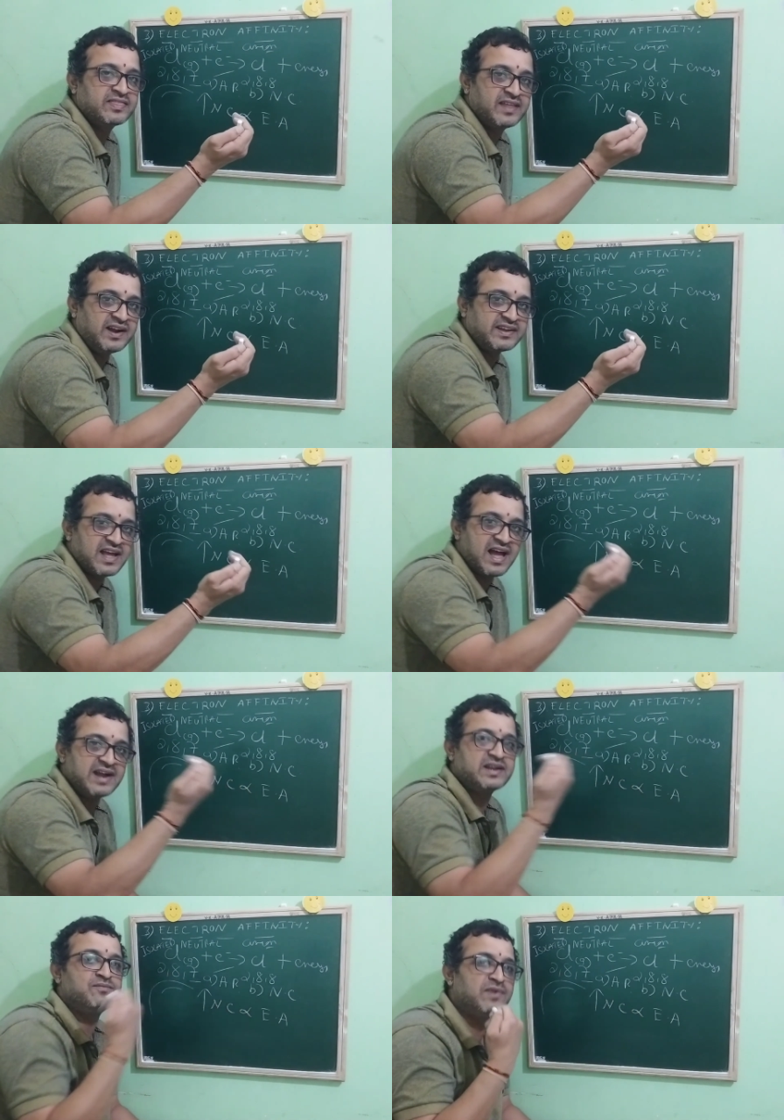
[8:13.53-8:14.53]
that
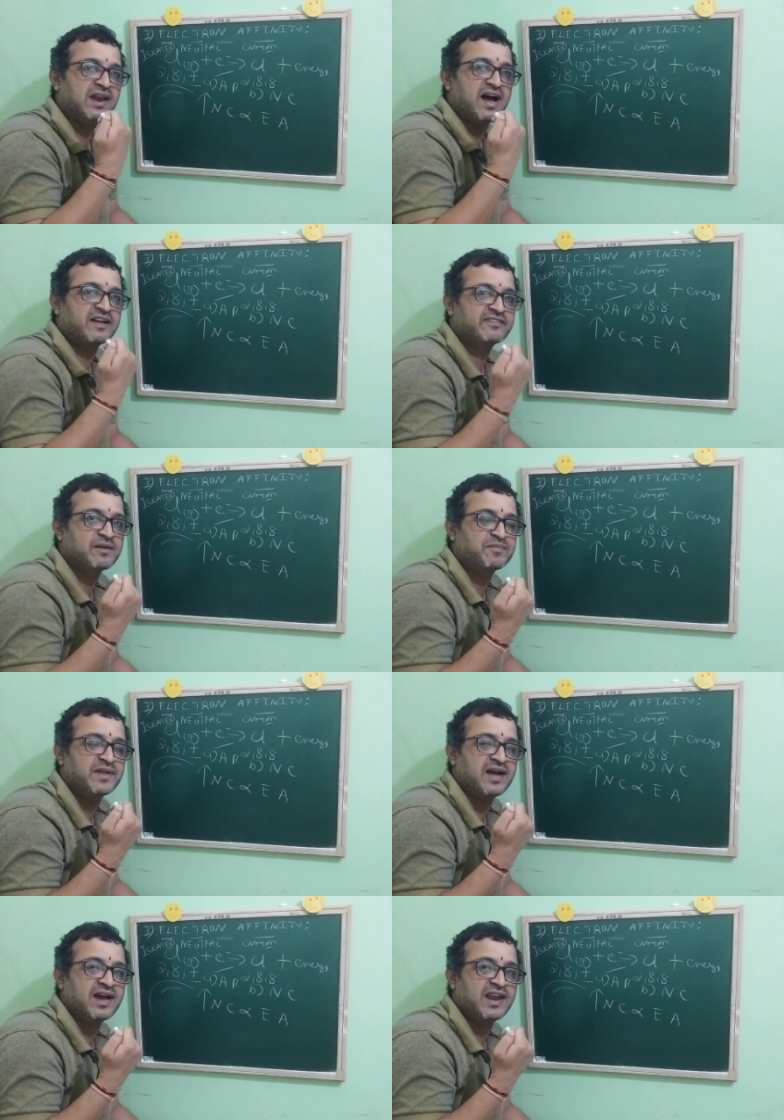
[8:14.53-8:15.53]
atom will accept
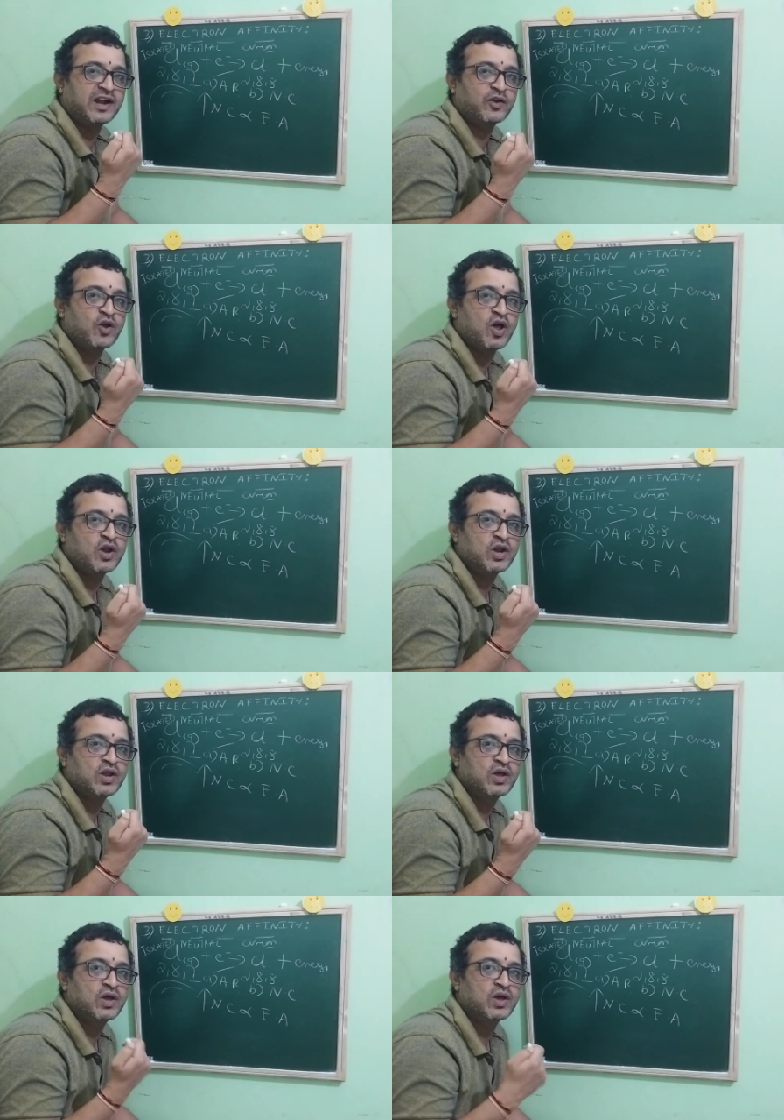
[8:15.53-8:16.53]
the
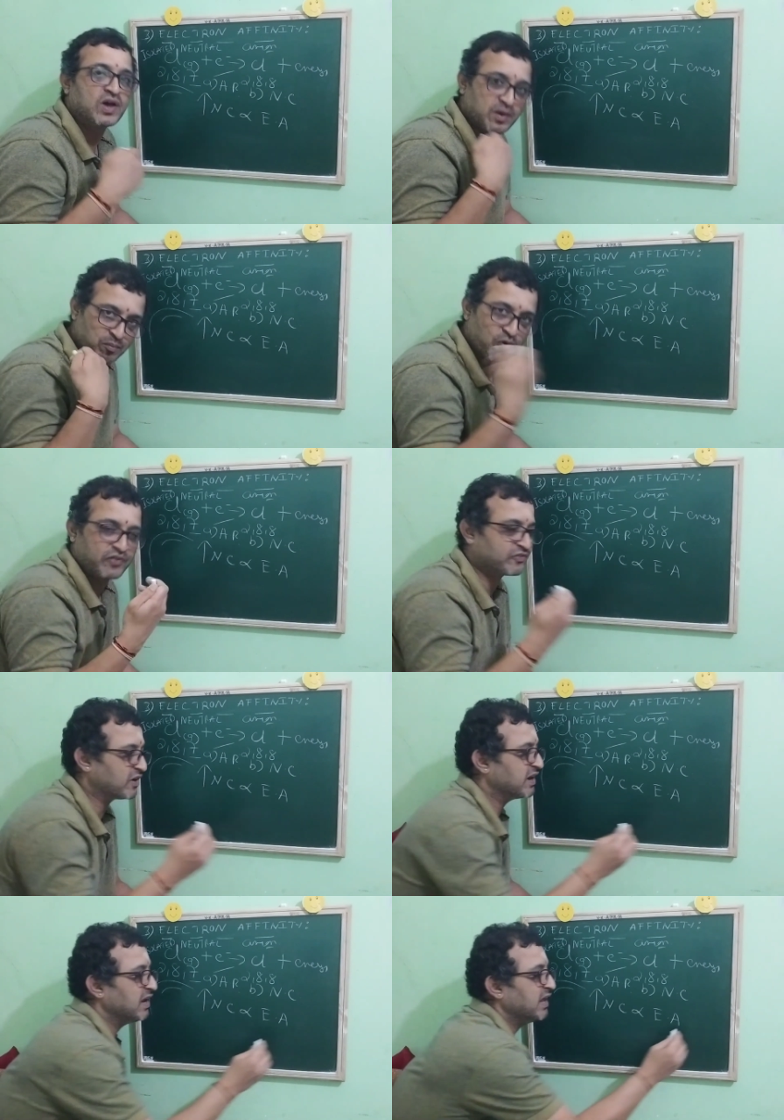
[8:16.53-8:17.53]
electron most
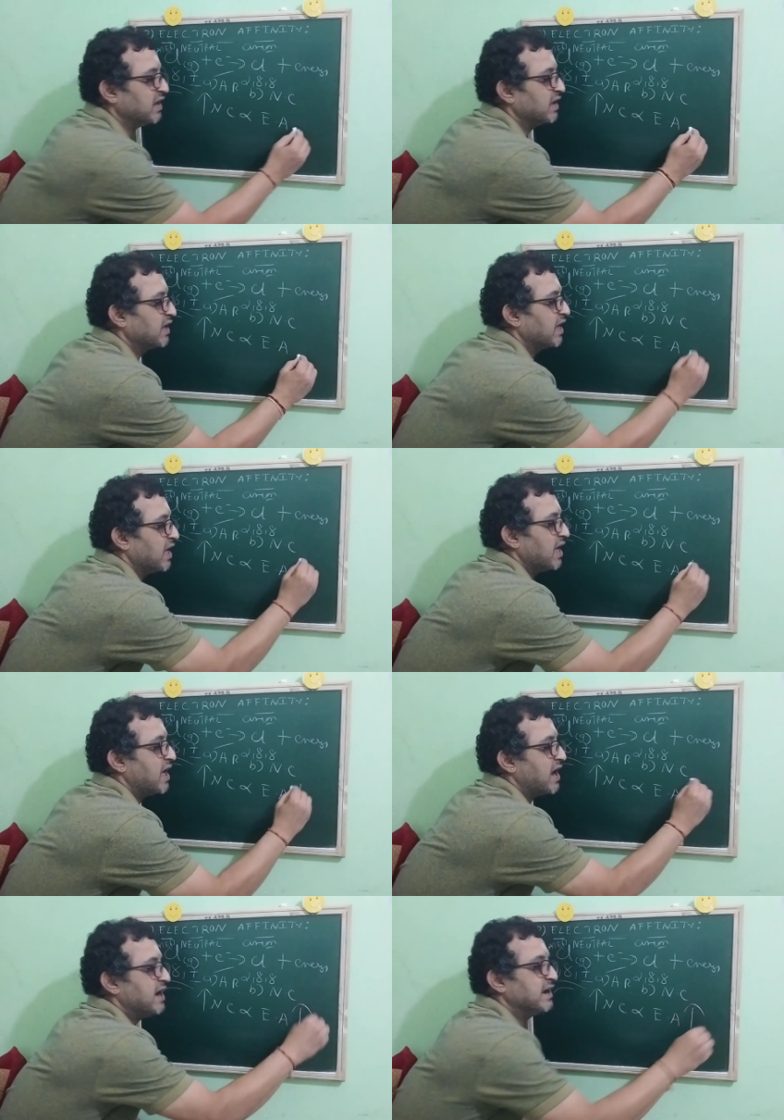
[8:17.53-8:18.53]
readily
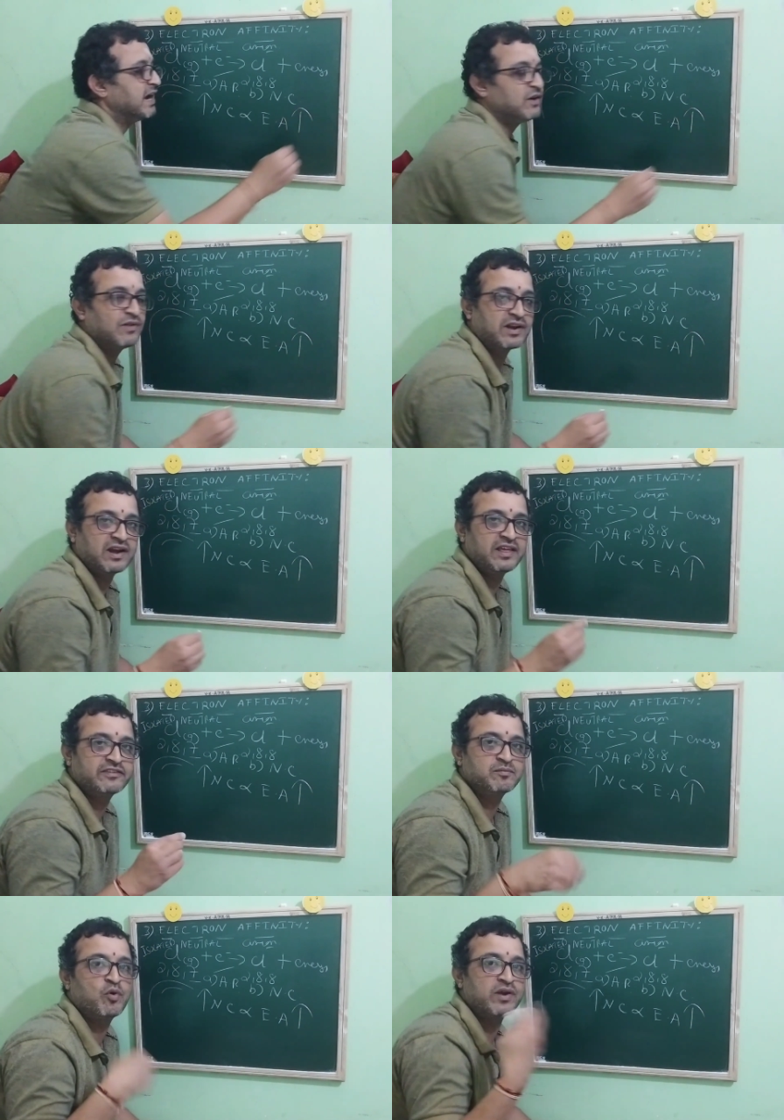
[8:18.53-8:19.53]
and it will
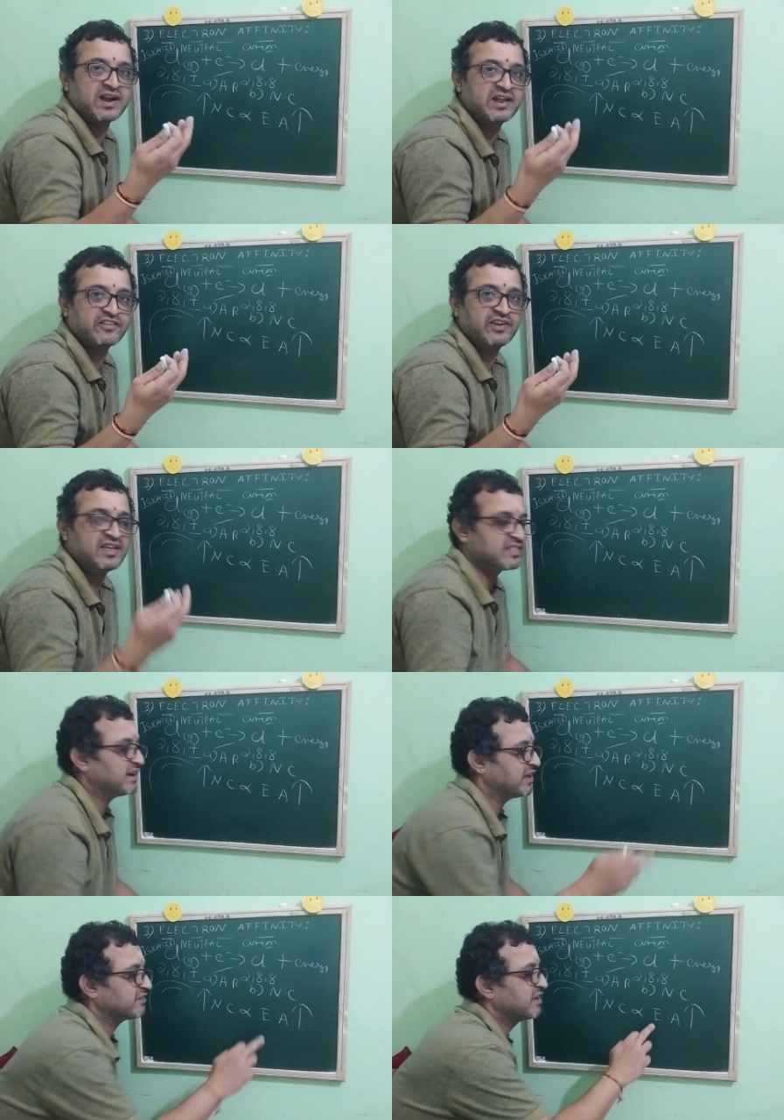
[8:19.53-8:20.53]
release more energy.
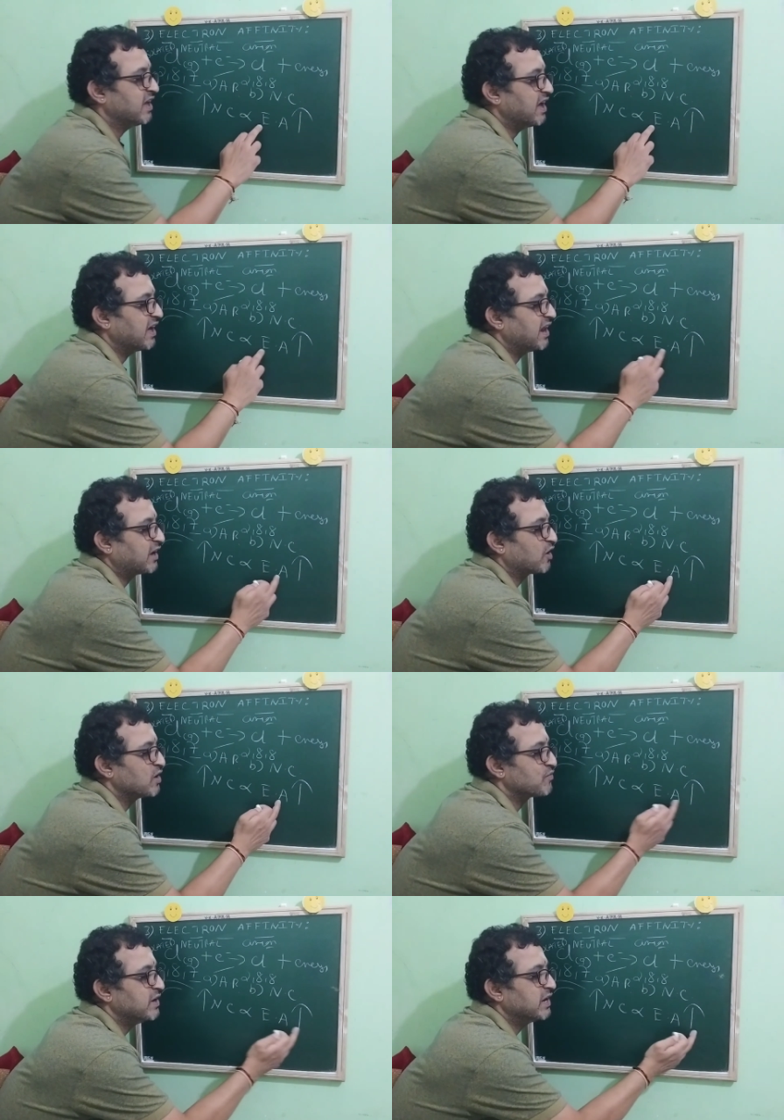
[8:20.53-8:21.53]
That is,
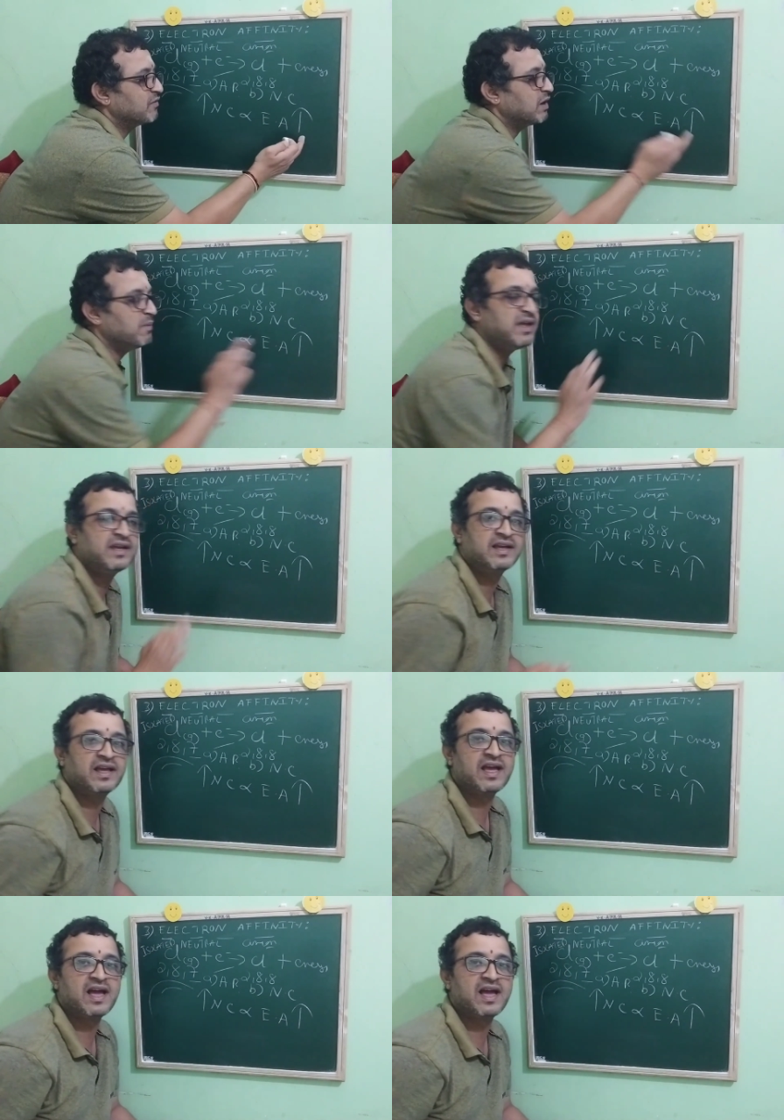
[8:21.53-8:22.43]
electron affinity will be